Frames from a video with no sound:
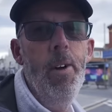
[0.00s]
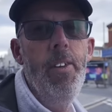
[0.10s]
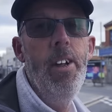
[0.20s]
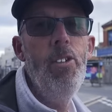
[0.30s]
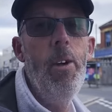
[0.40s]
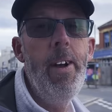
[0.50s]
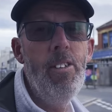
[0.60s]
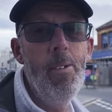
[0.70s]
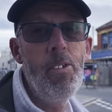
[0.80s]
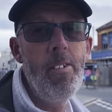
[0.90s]
button and also
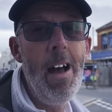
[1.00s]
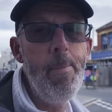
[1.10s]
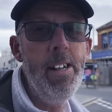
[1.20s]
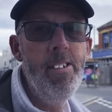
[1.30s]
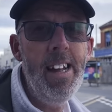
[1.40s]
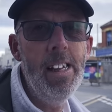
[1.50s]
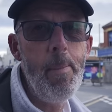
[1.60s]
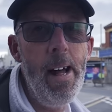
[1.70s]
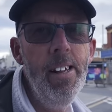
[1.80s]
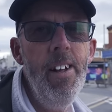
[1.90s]
hit subscribe and tick the
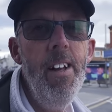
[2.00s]
bell